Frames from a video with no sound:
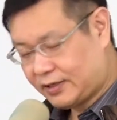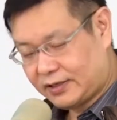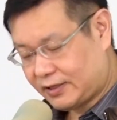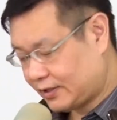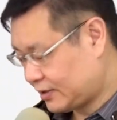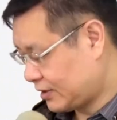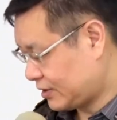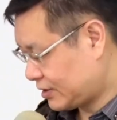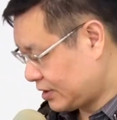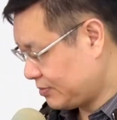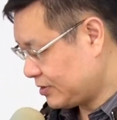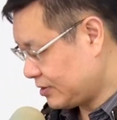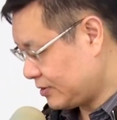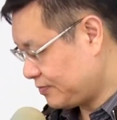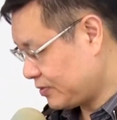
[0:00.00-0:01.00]
as a
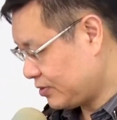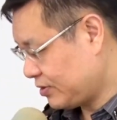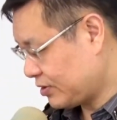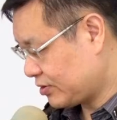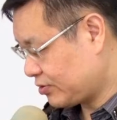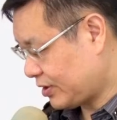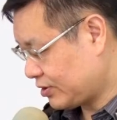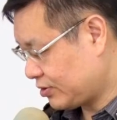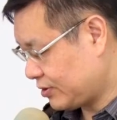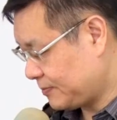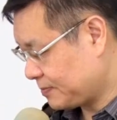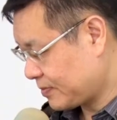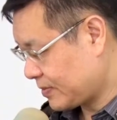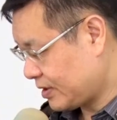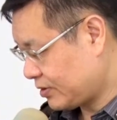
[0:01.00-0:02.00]
similar structure
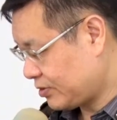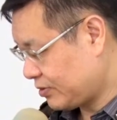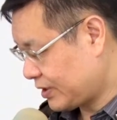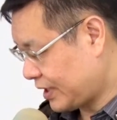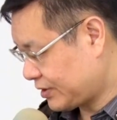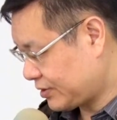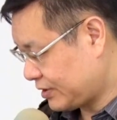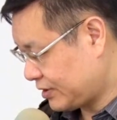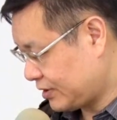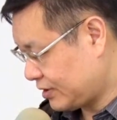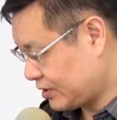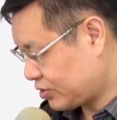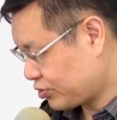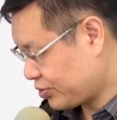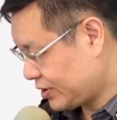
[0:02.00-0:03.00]
to calculate the
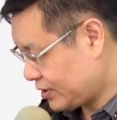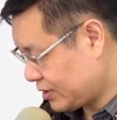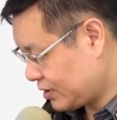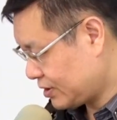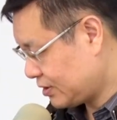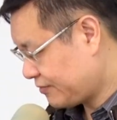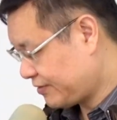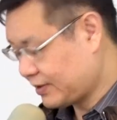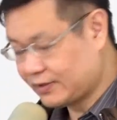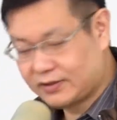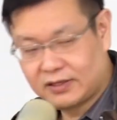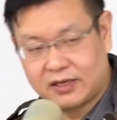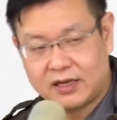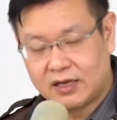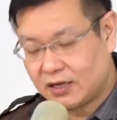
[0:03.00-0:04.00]
squeeze fin
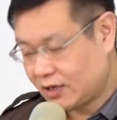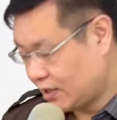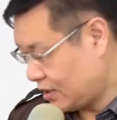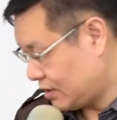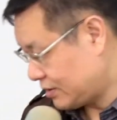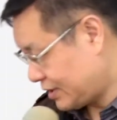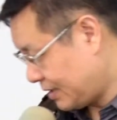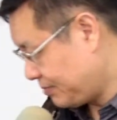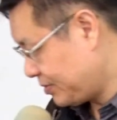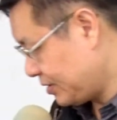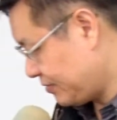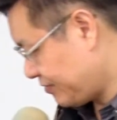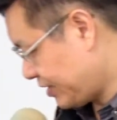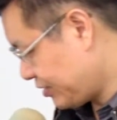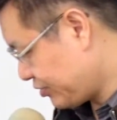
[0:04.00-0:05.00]

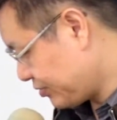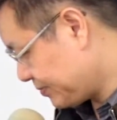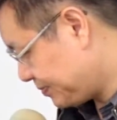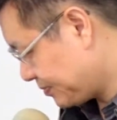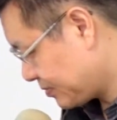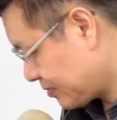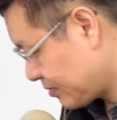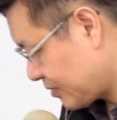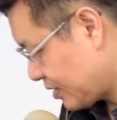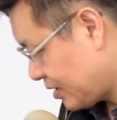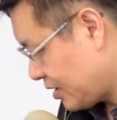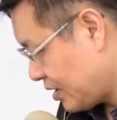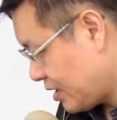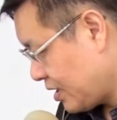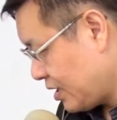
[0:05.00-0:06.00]
damping value.
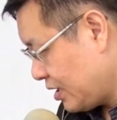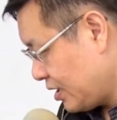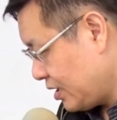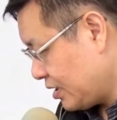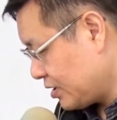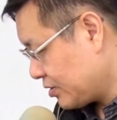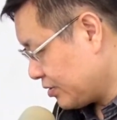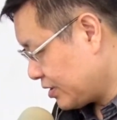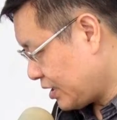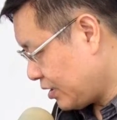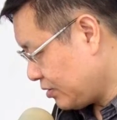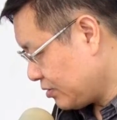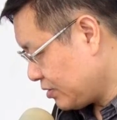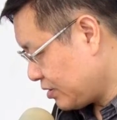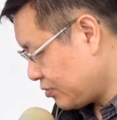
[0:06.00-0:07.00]
So
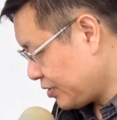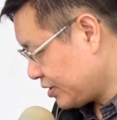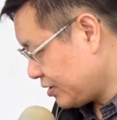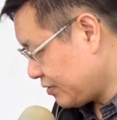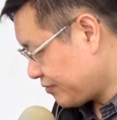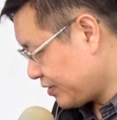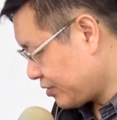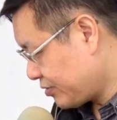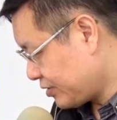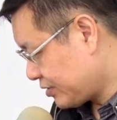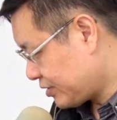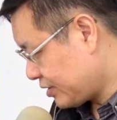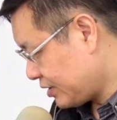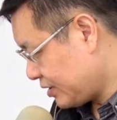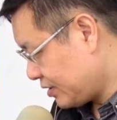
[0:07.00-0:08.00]
now the resonant
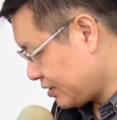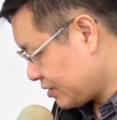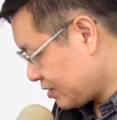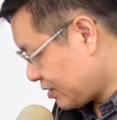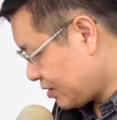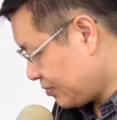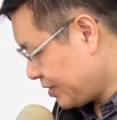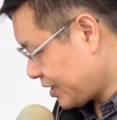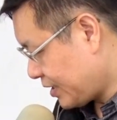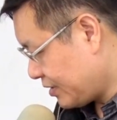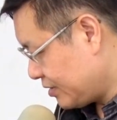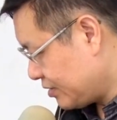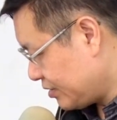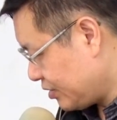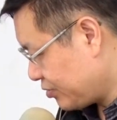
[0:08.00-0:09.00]
frequency omega
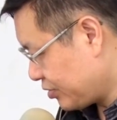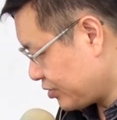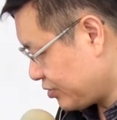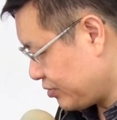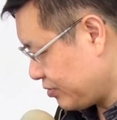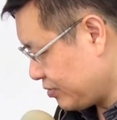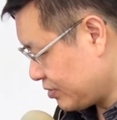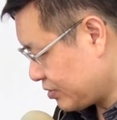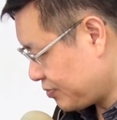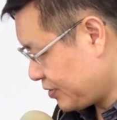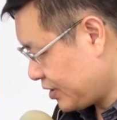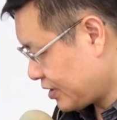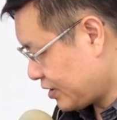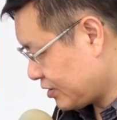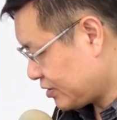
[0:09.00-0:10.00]
n equal to
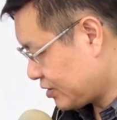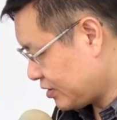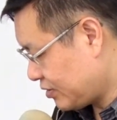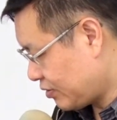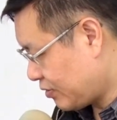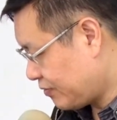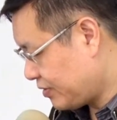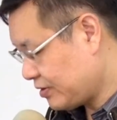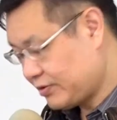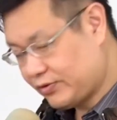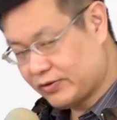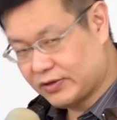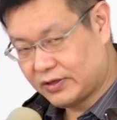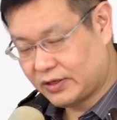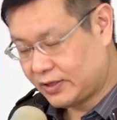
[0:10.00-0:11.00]
spring constant over
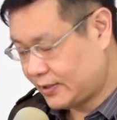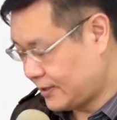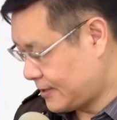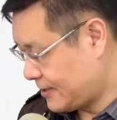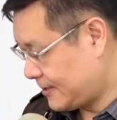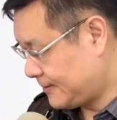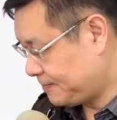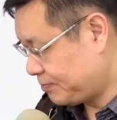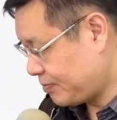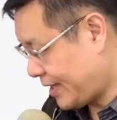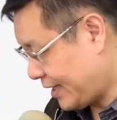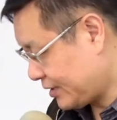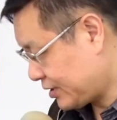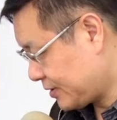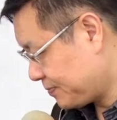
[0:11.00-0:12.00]
your
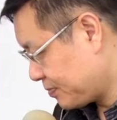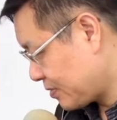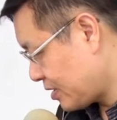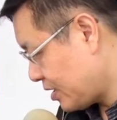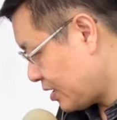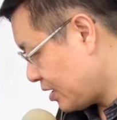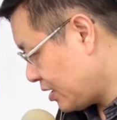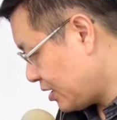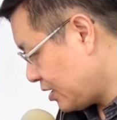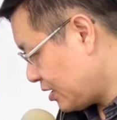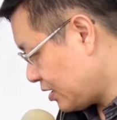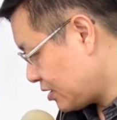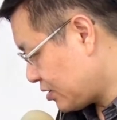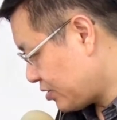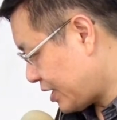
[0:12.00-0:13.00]
mass
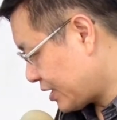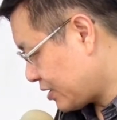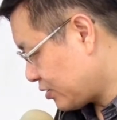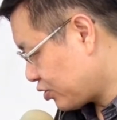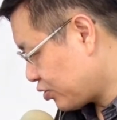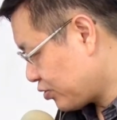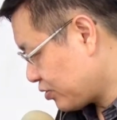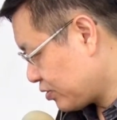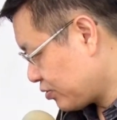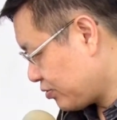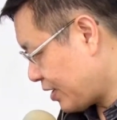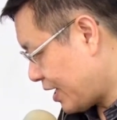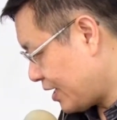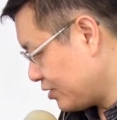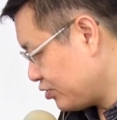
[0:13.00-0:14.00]
is like a
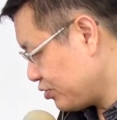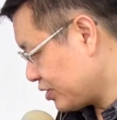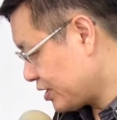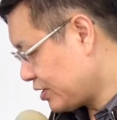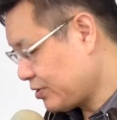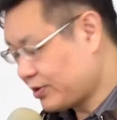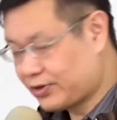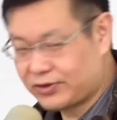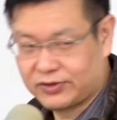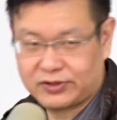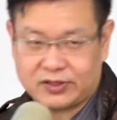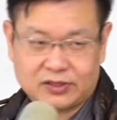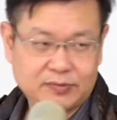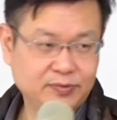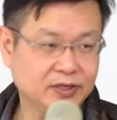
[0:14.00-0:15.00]
200
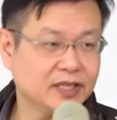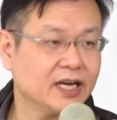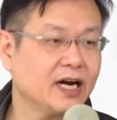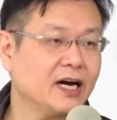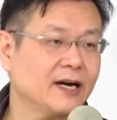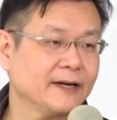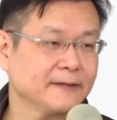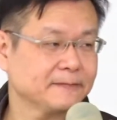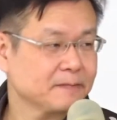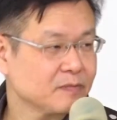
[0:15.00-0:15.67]
kilohertz. It's pretty high,